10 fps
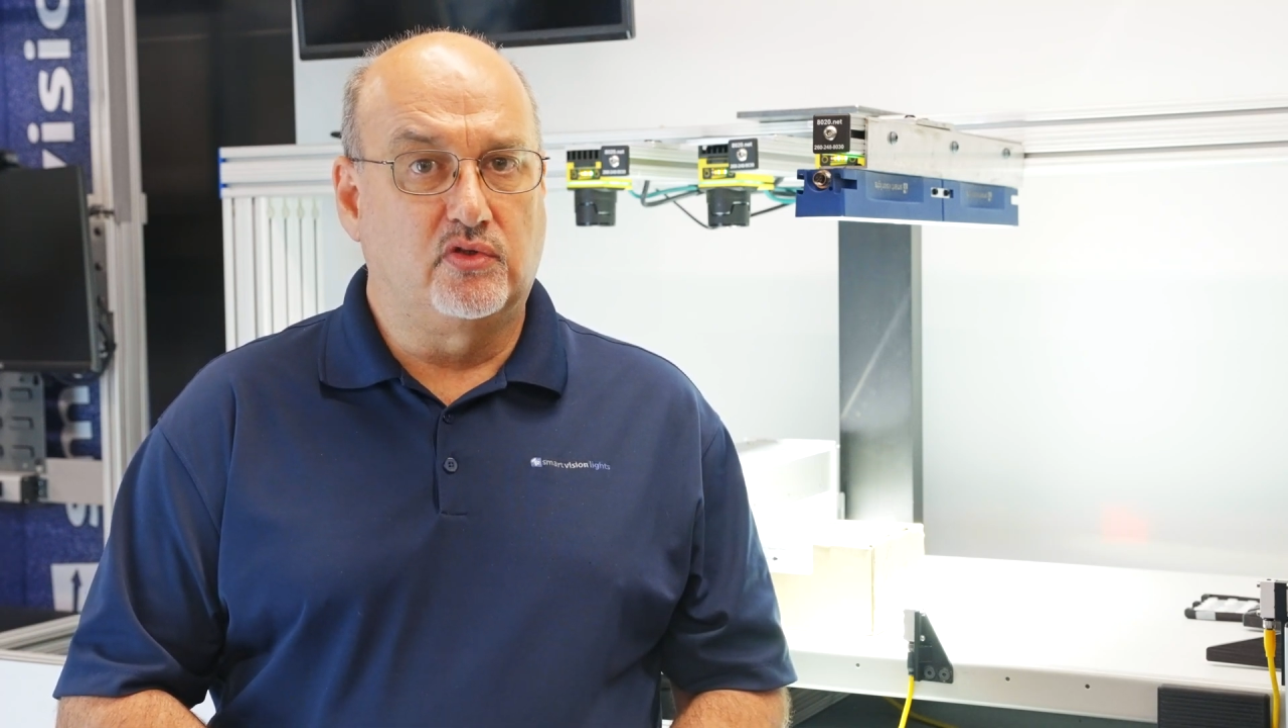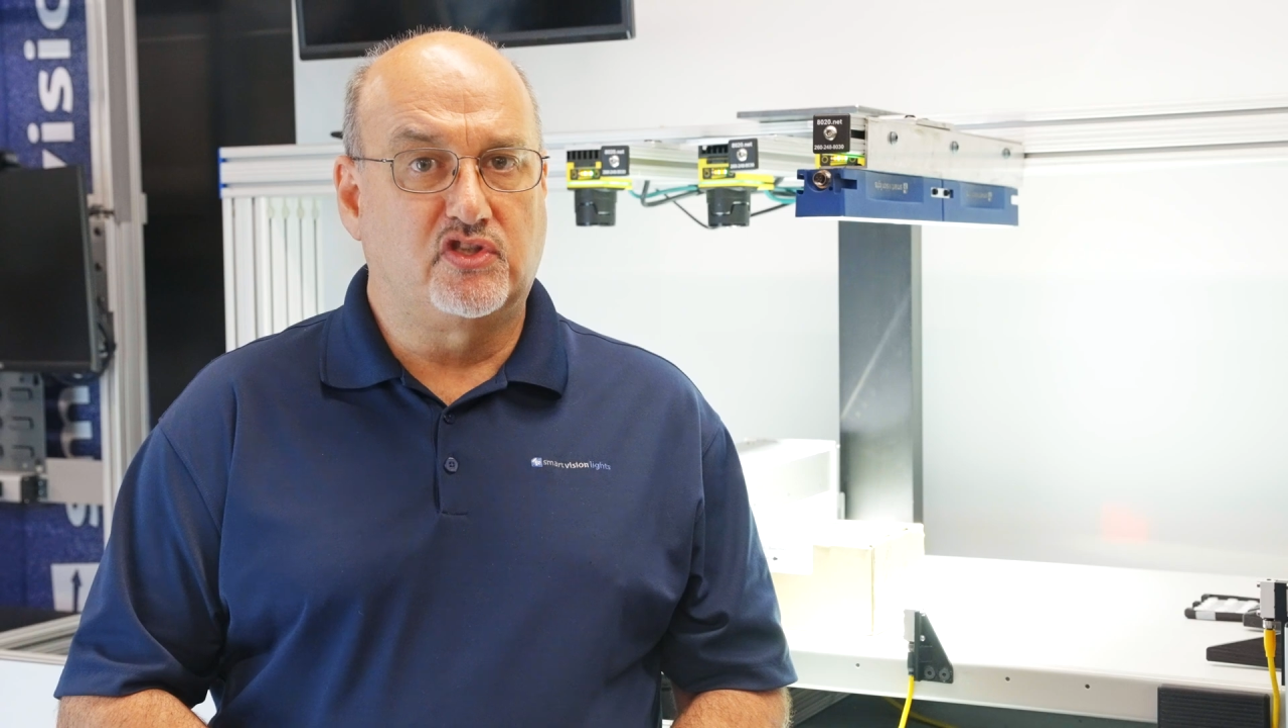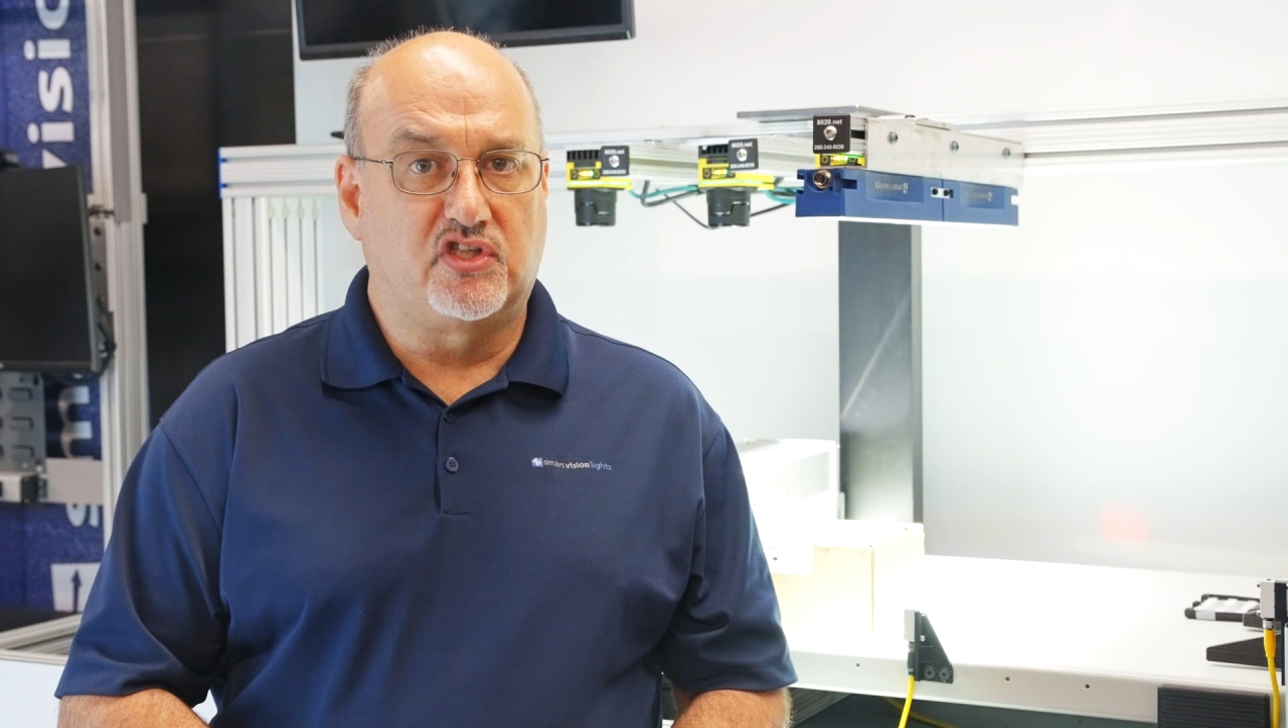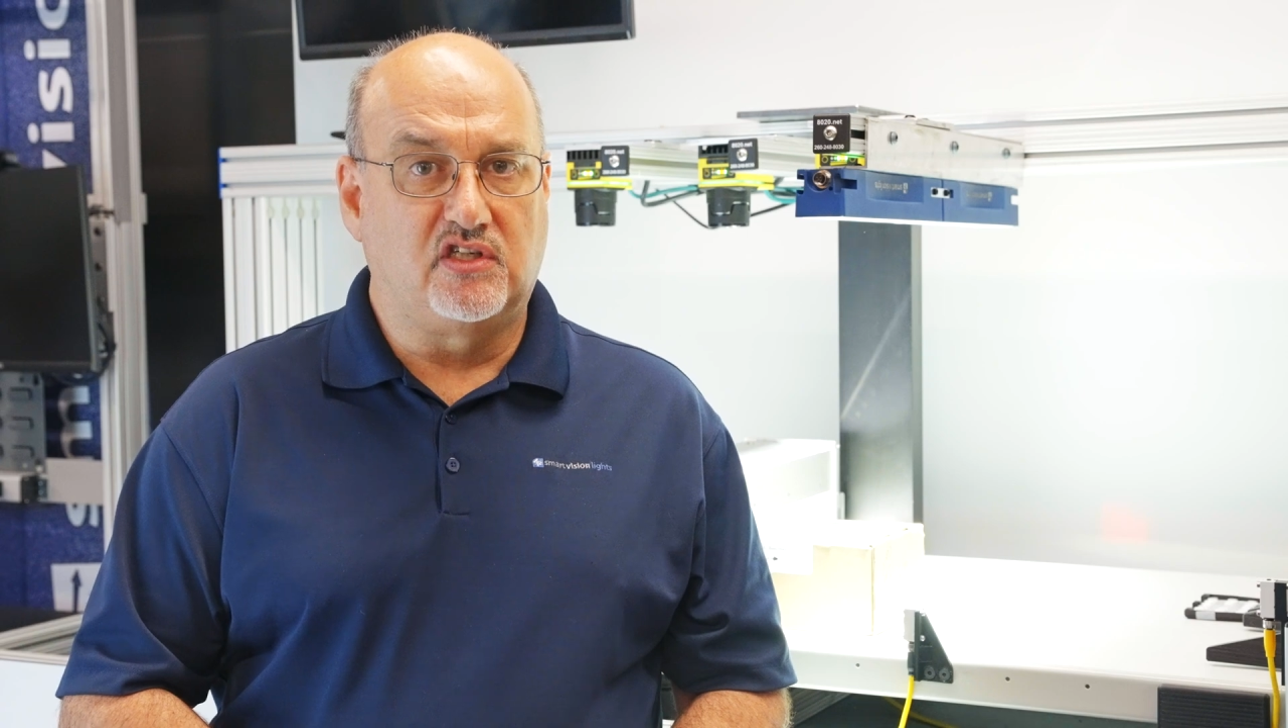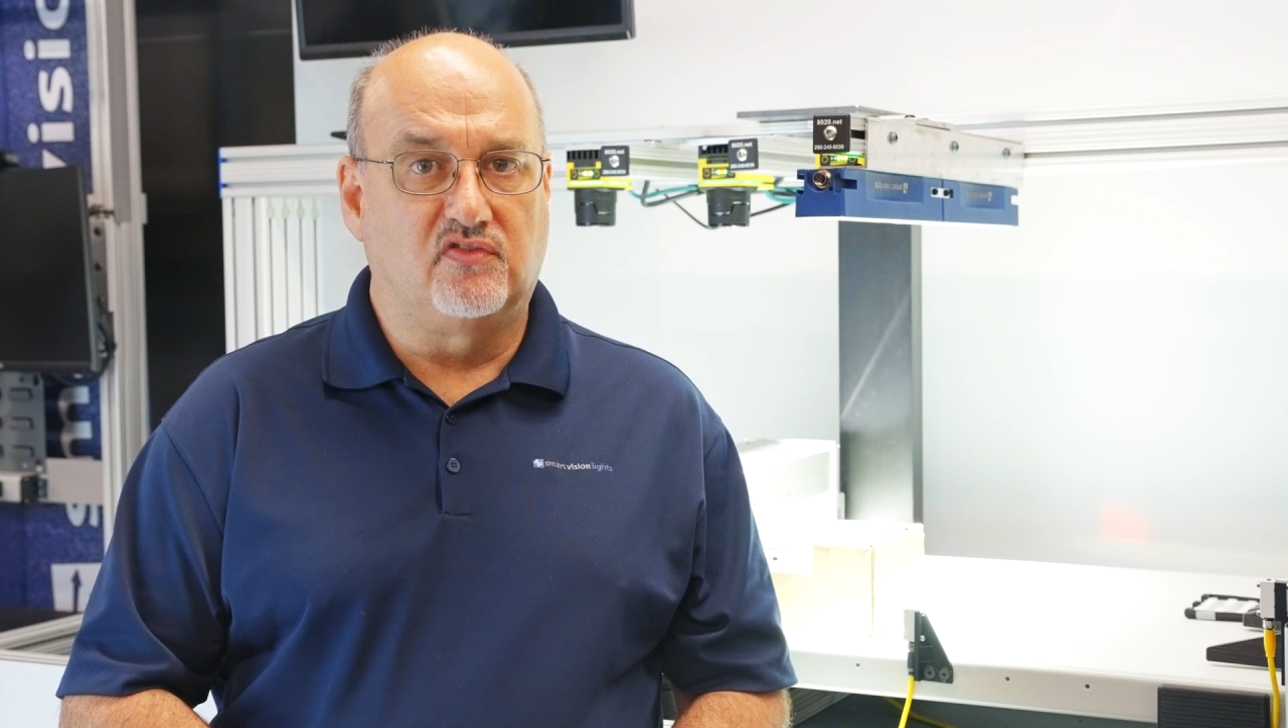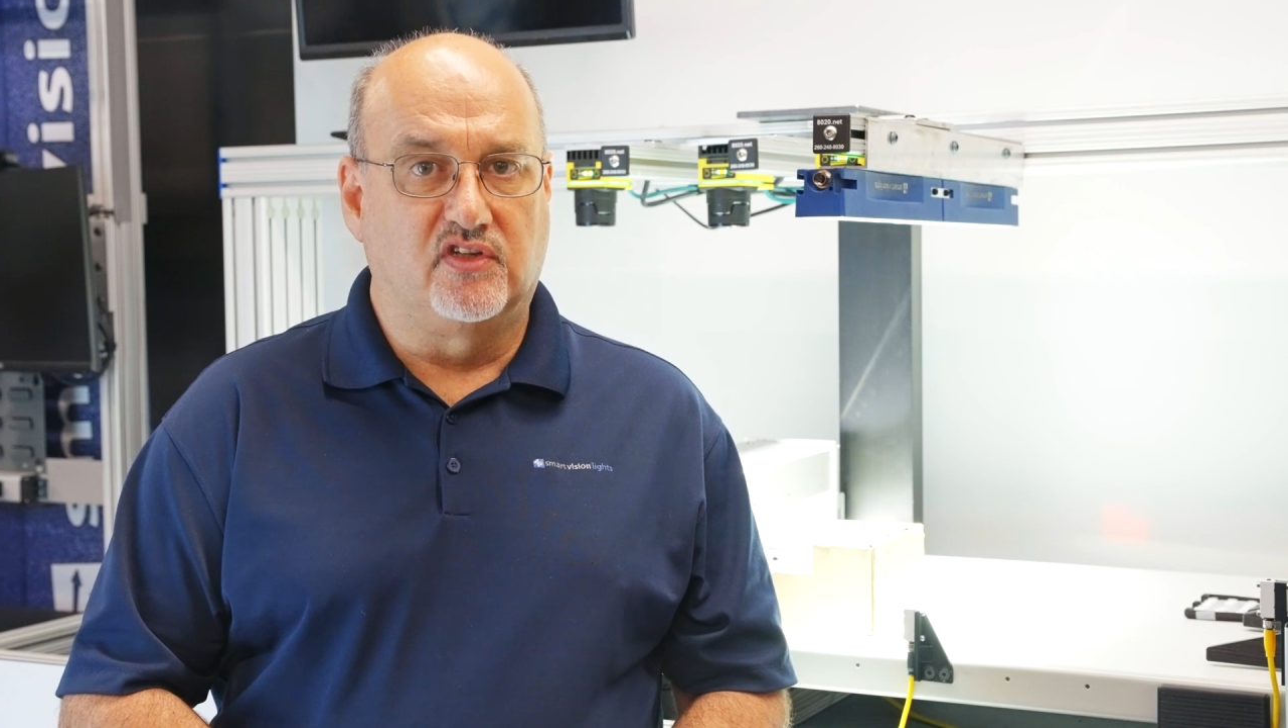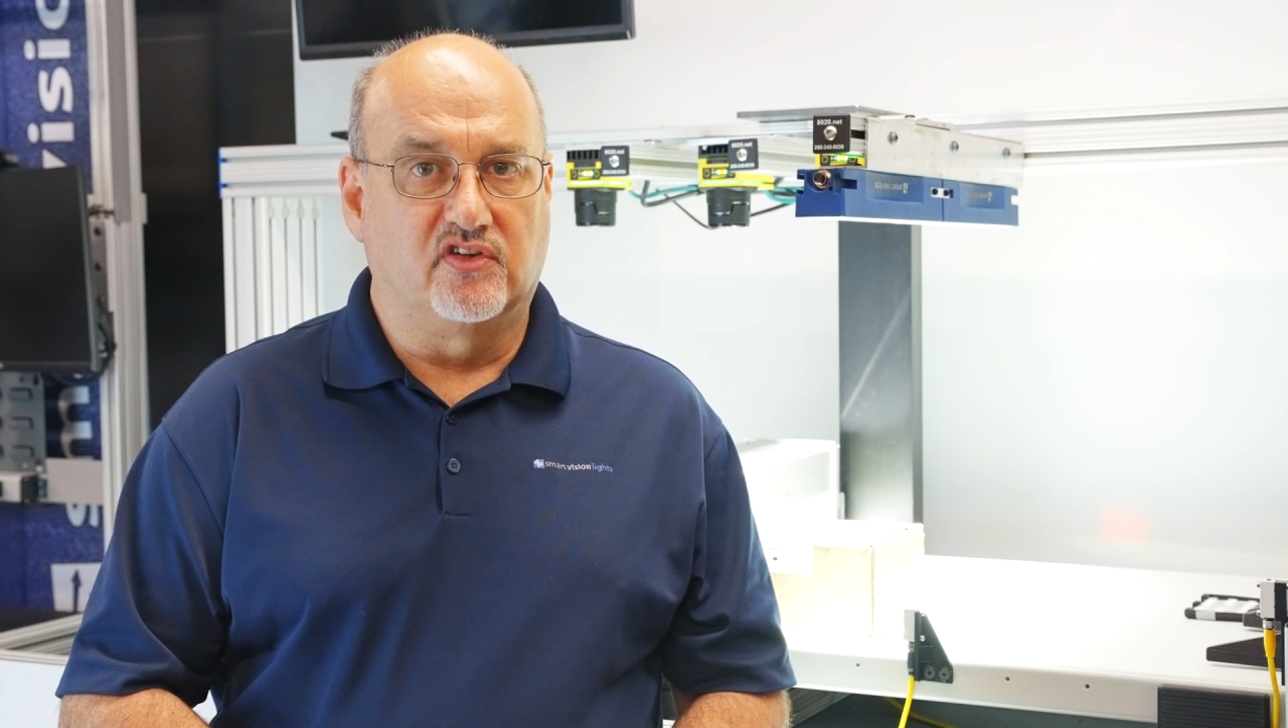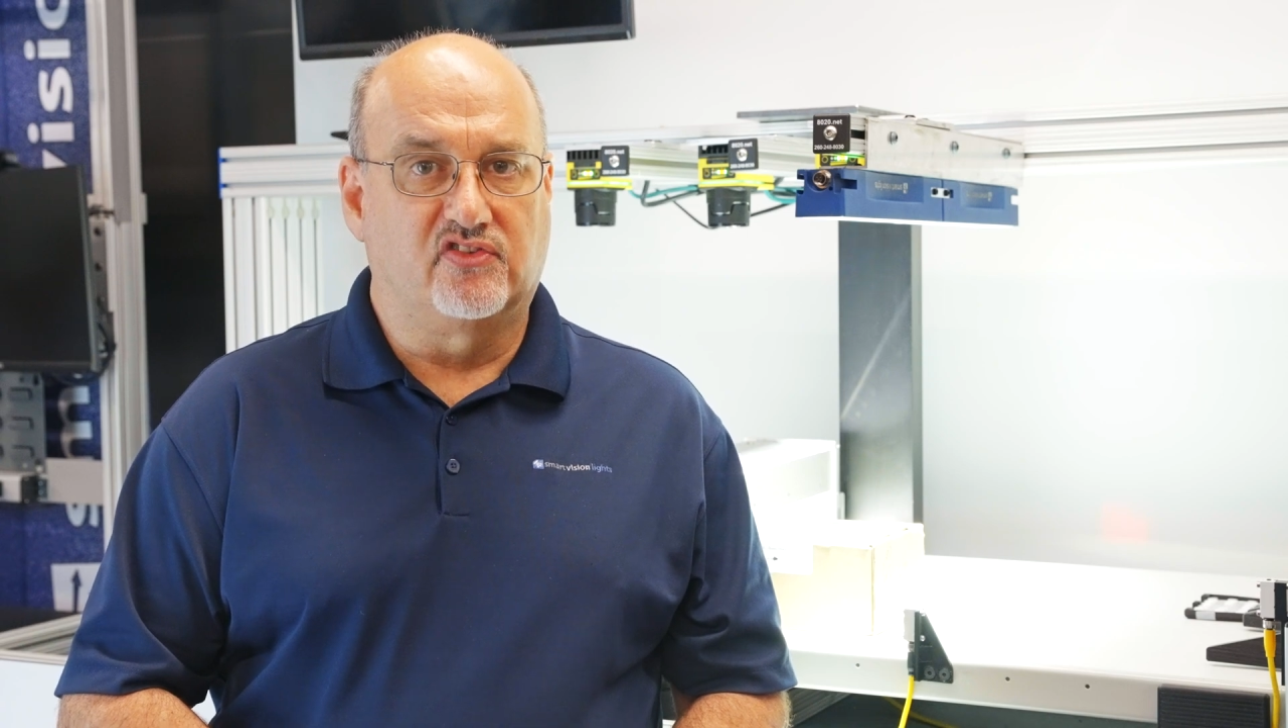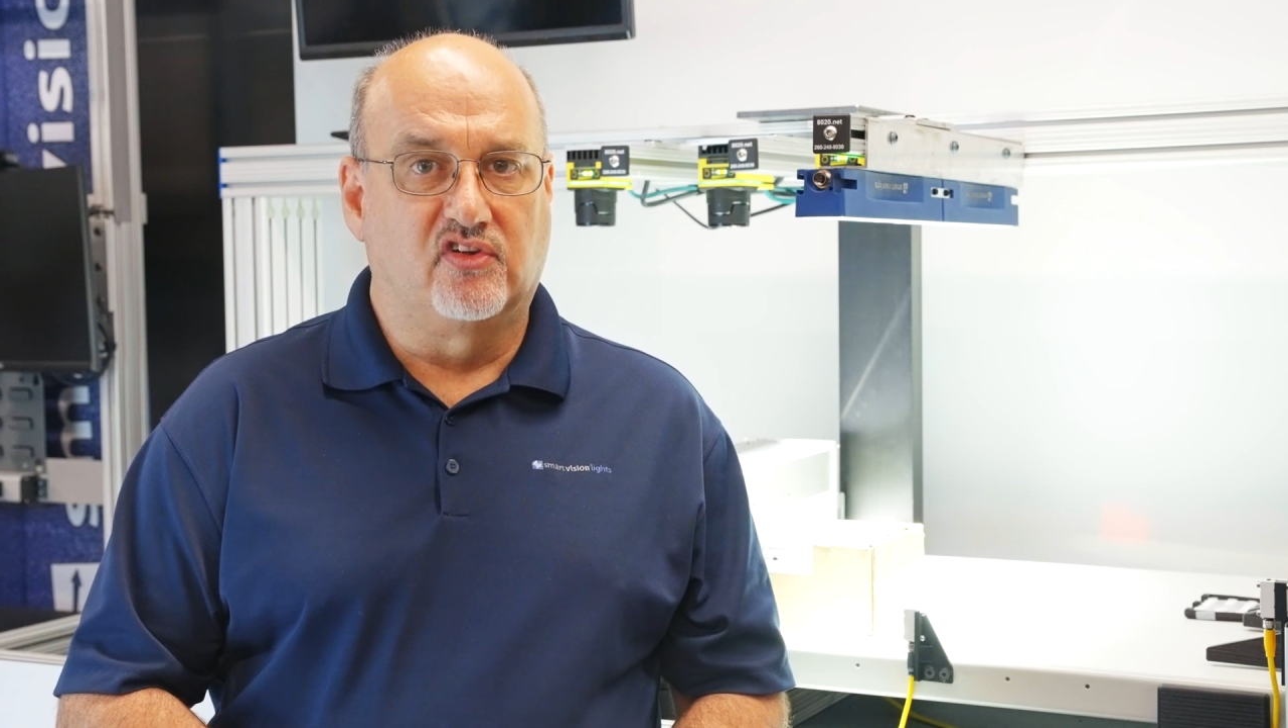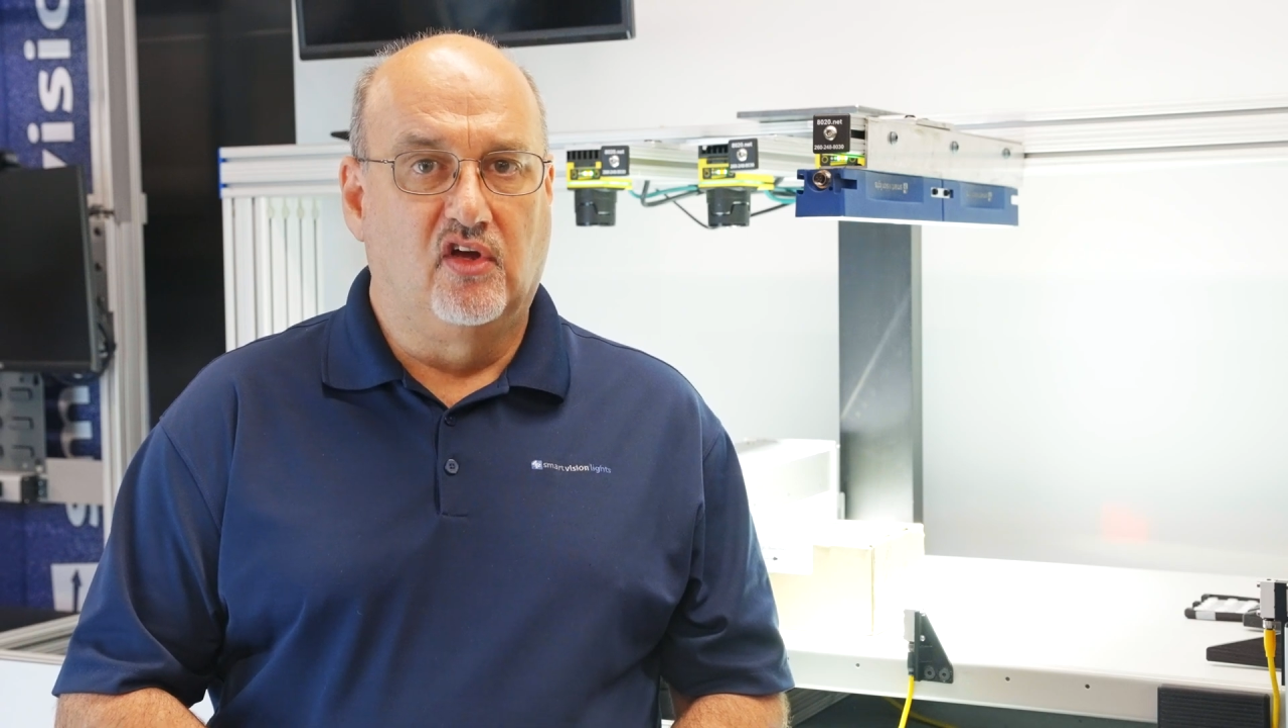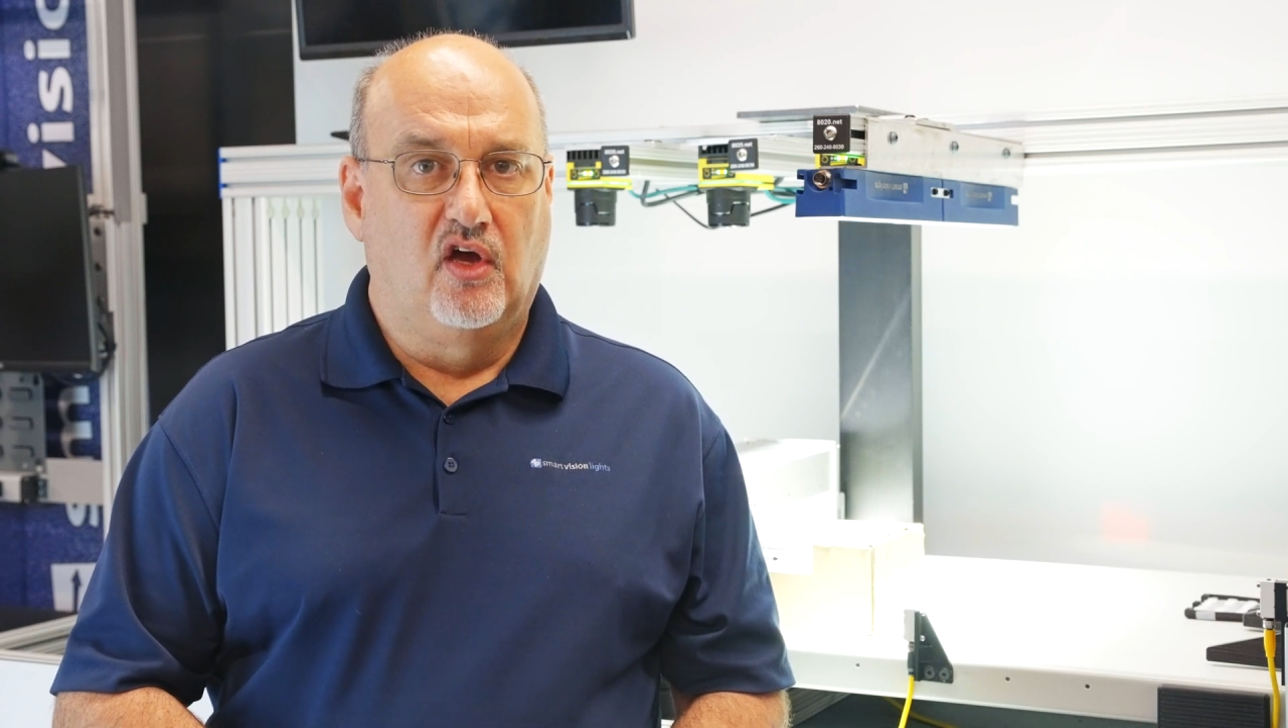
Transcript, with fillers: achieve this,